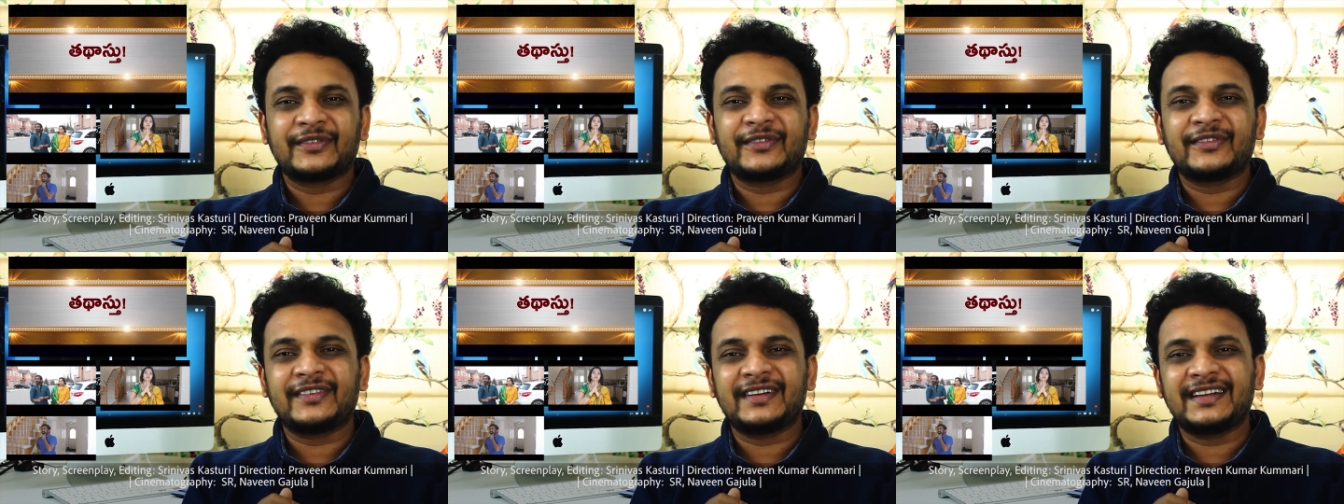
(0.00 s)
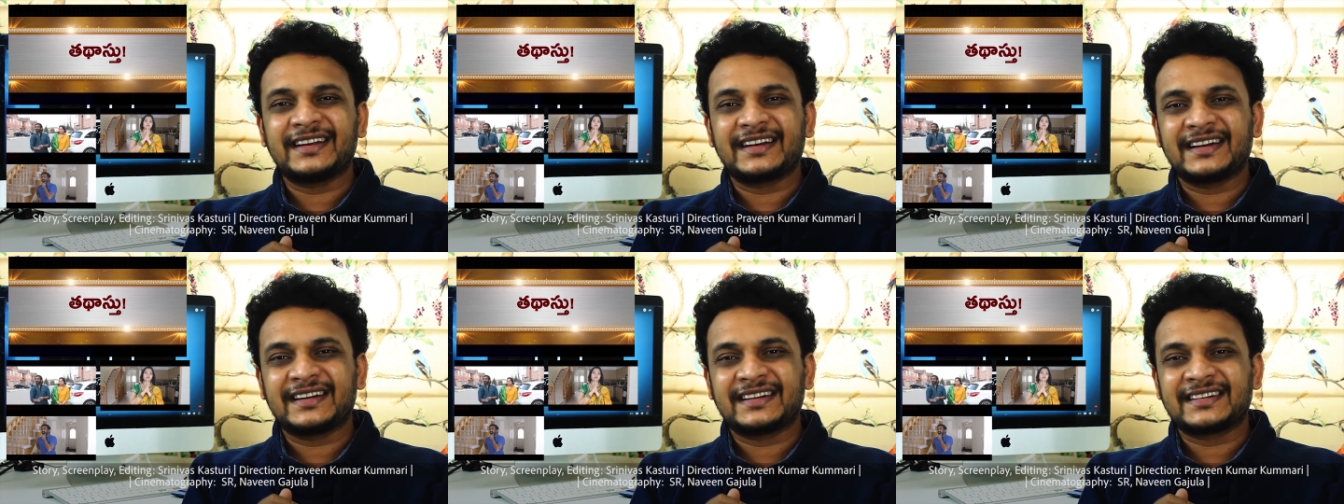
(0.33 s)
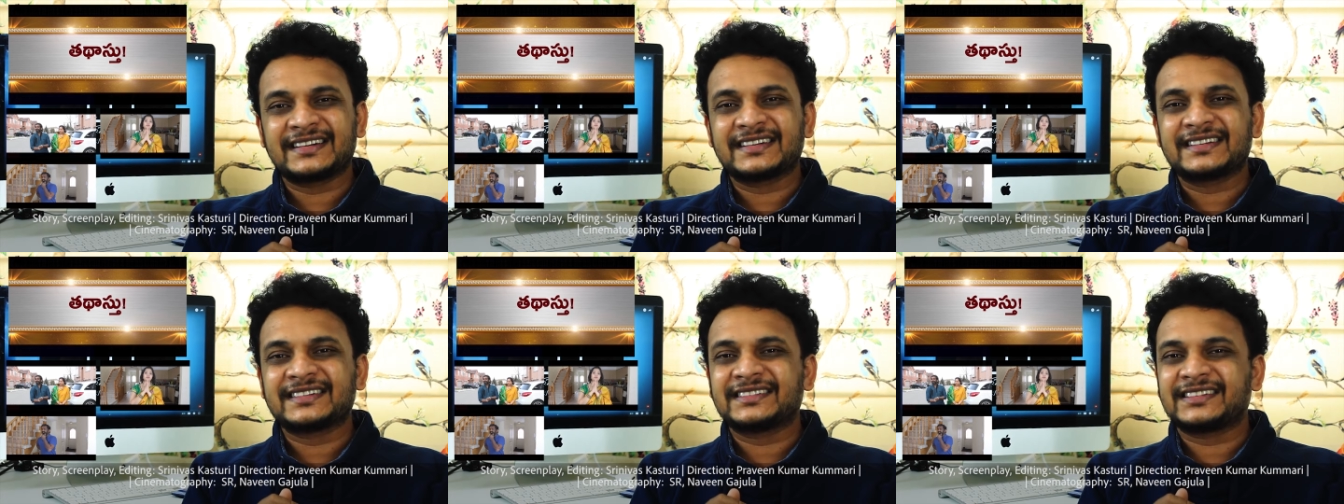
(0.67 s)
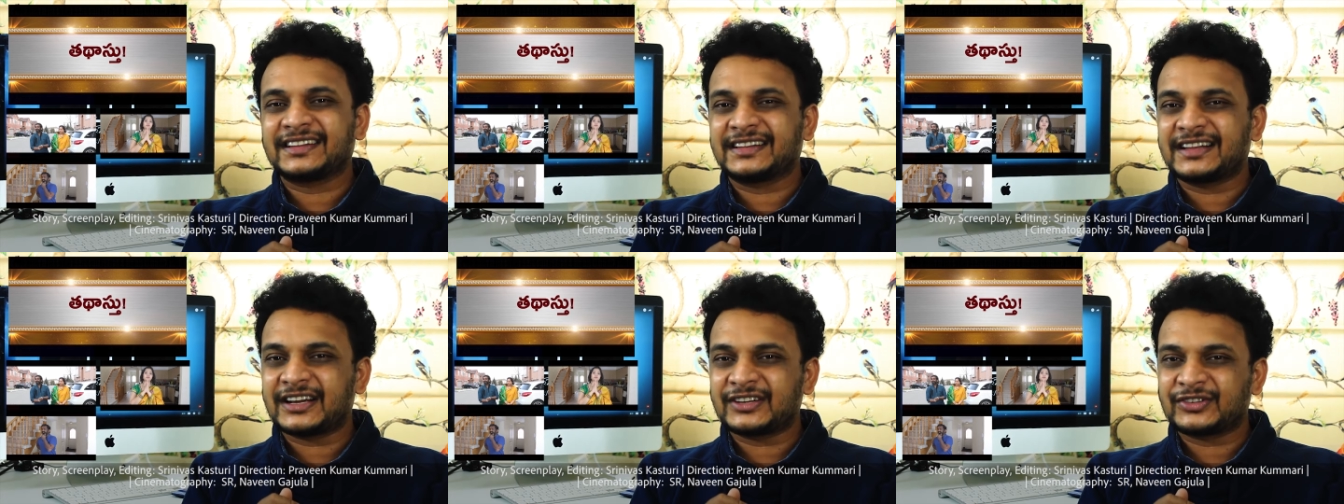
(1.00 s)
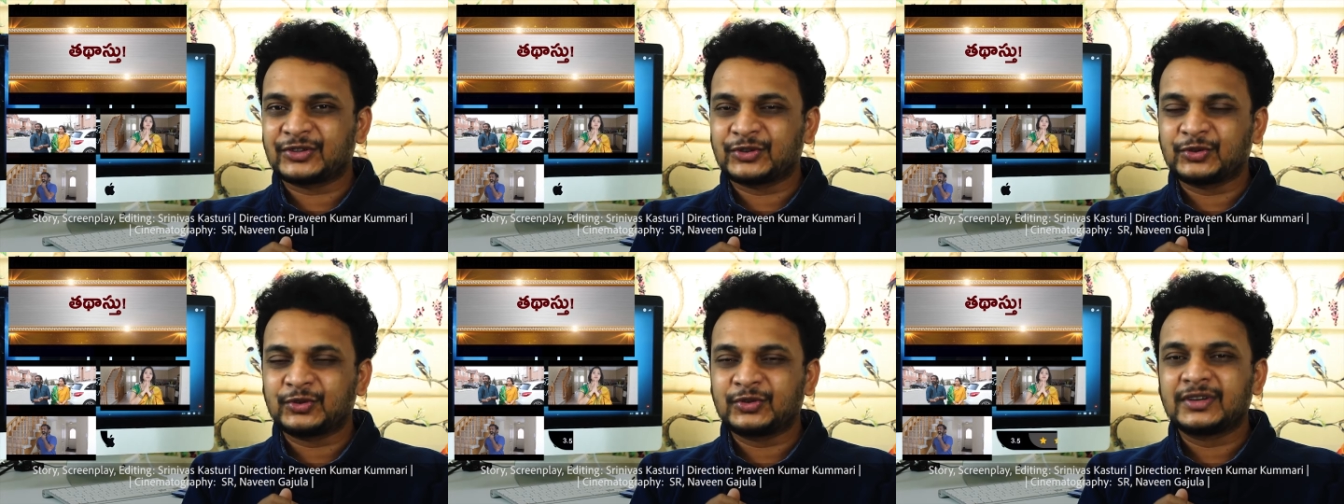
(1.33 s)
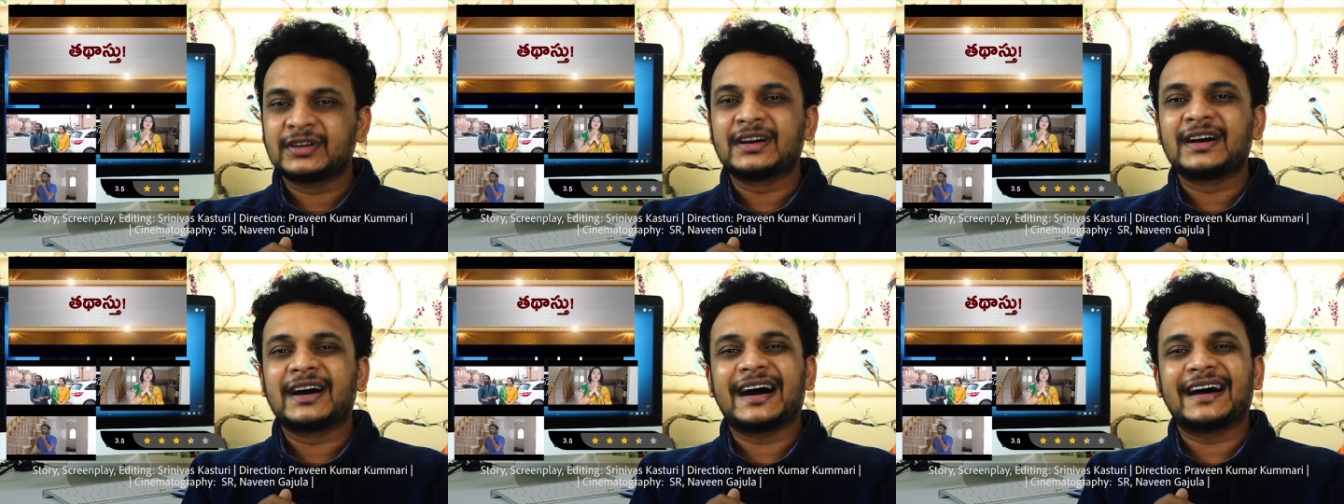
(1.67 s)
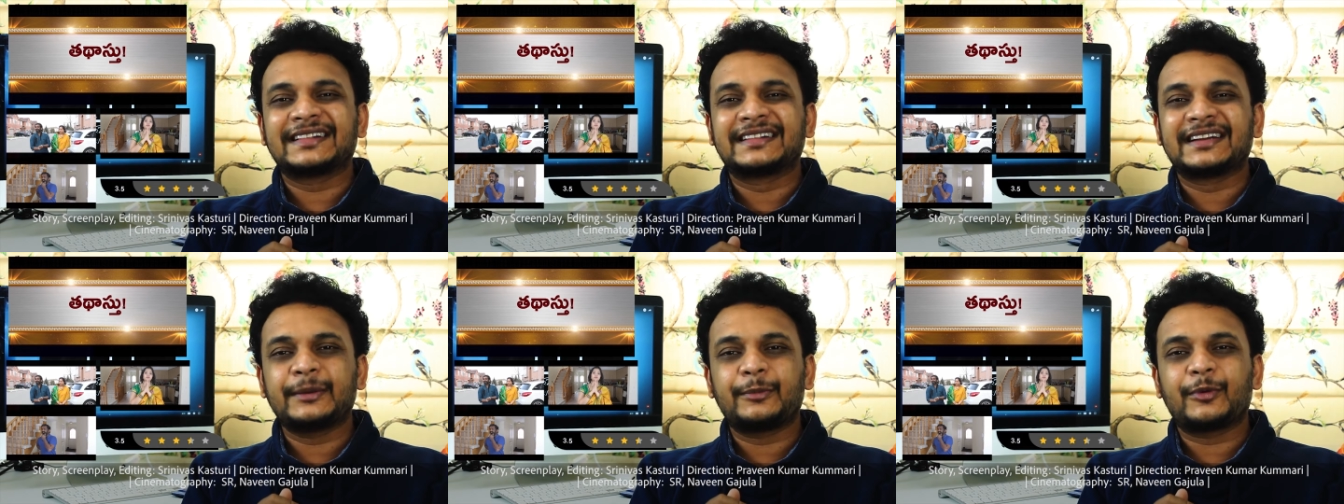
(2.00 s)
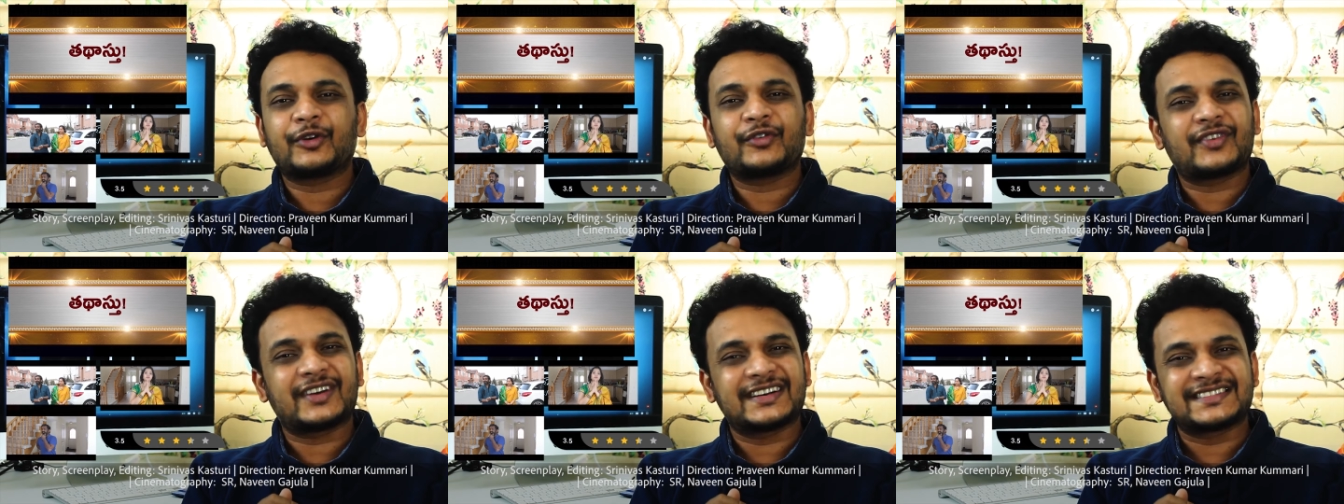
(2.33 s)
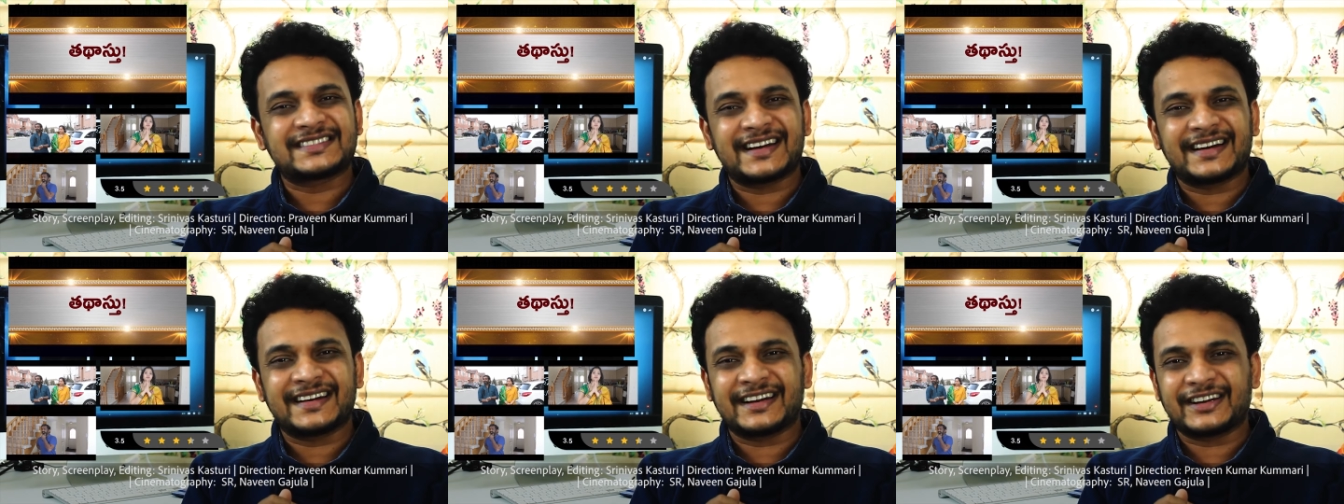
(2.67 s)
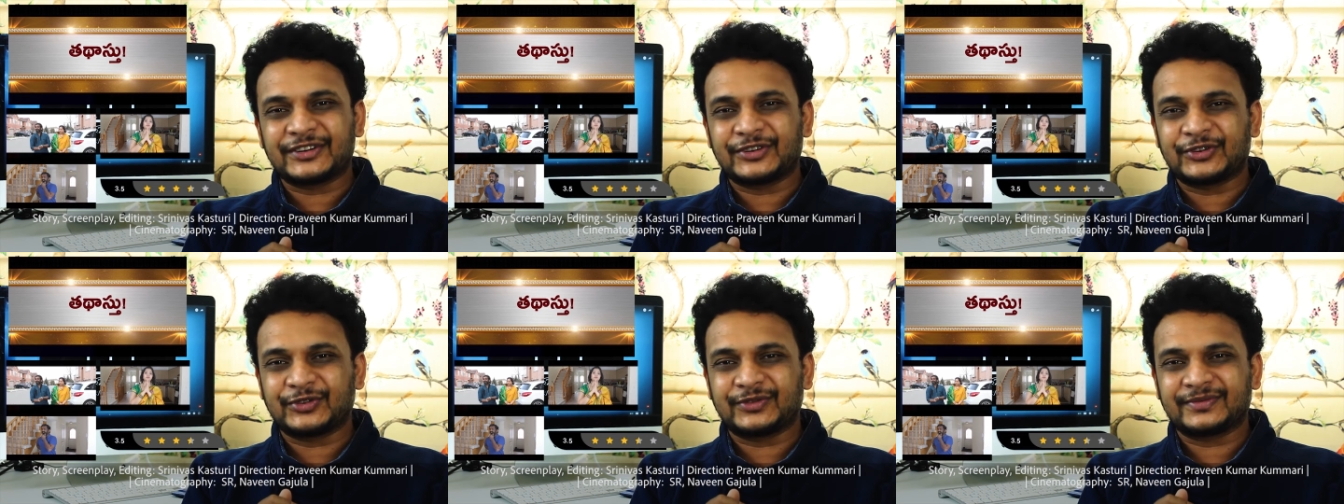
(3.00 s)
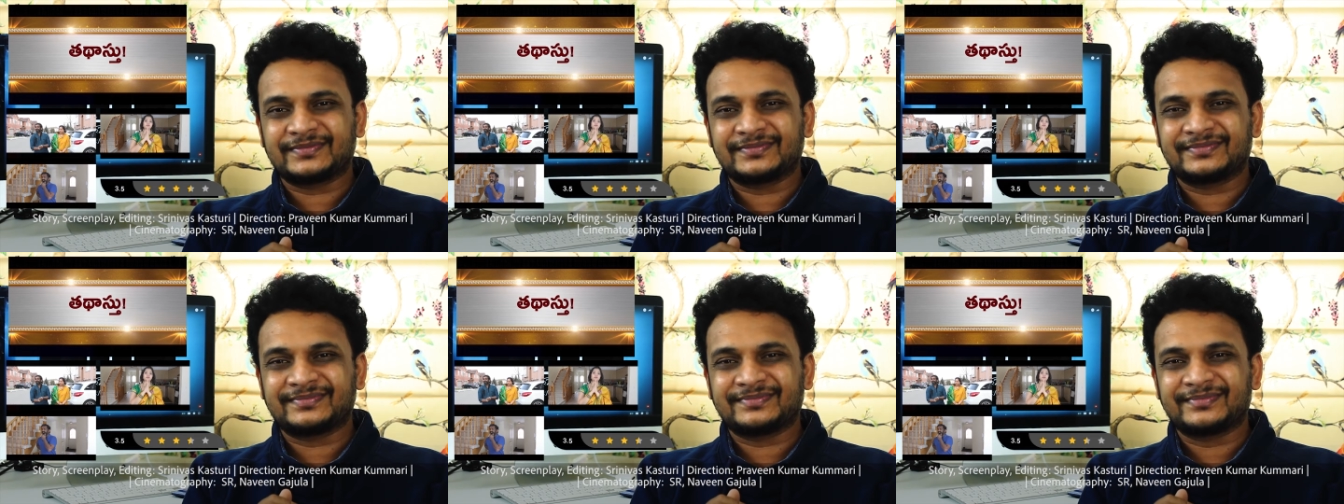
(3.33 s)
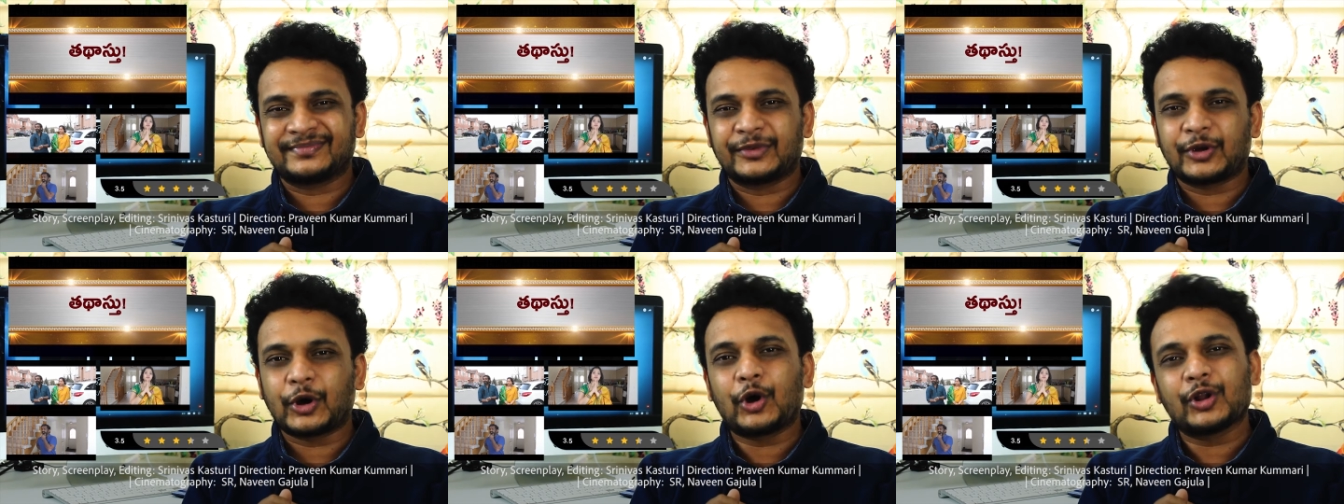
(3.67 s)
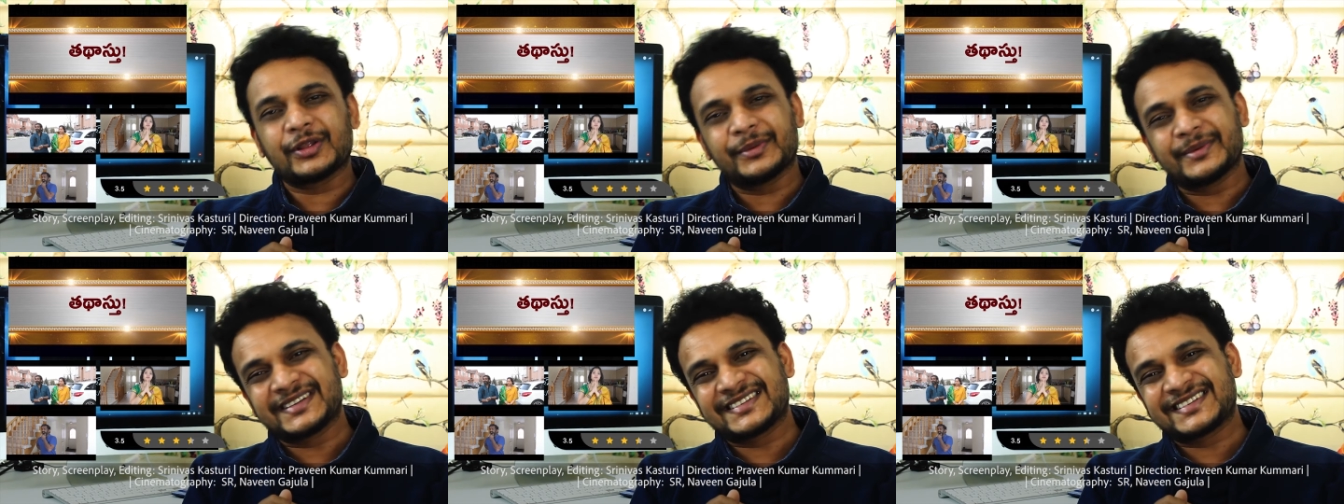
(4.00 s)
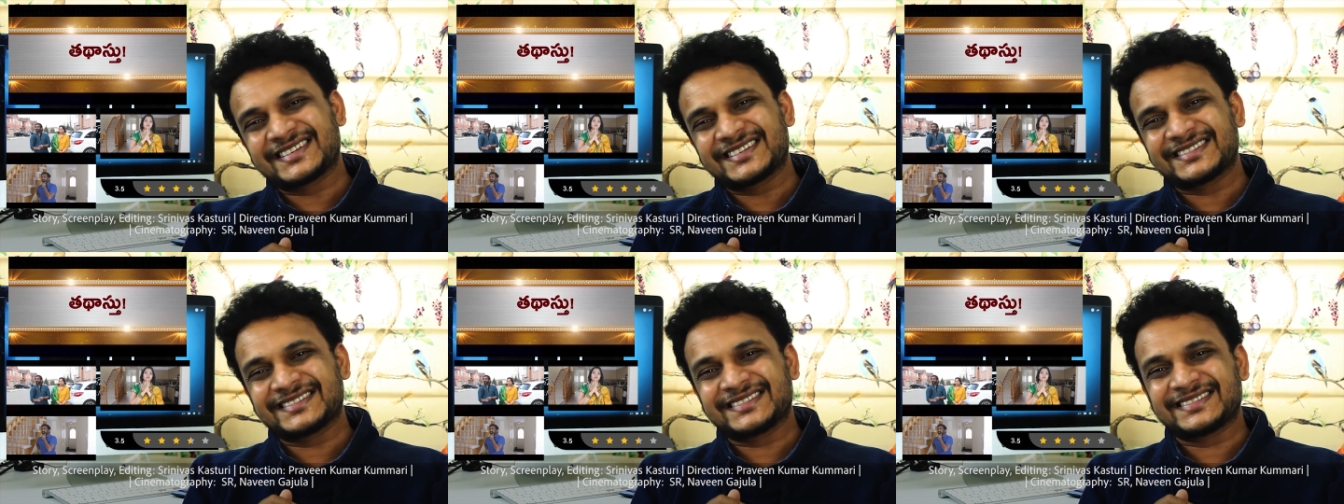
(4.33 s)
We rate Tadasthu a 3.5 star in our show. All the best.